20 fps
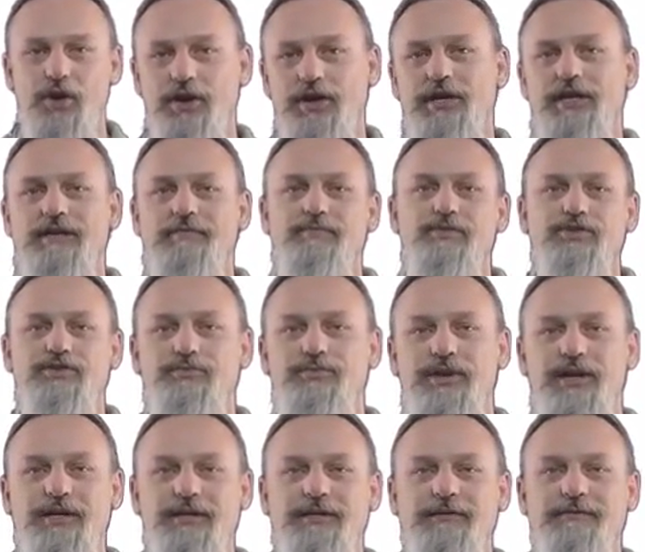marketing
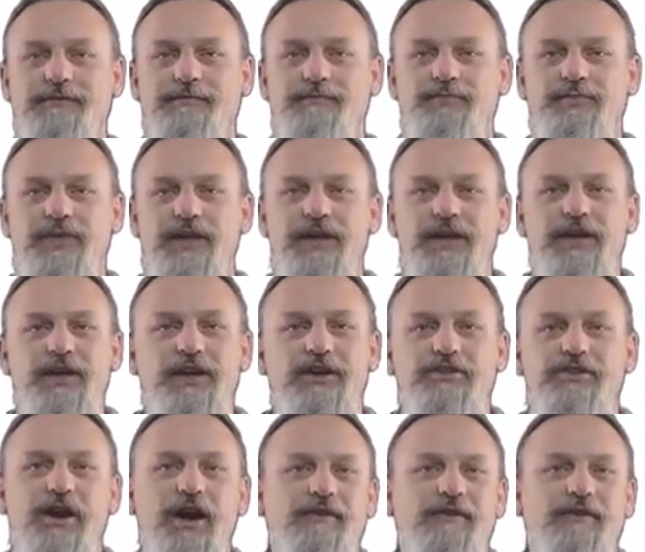perspective. You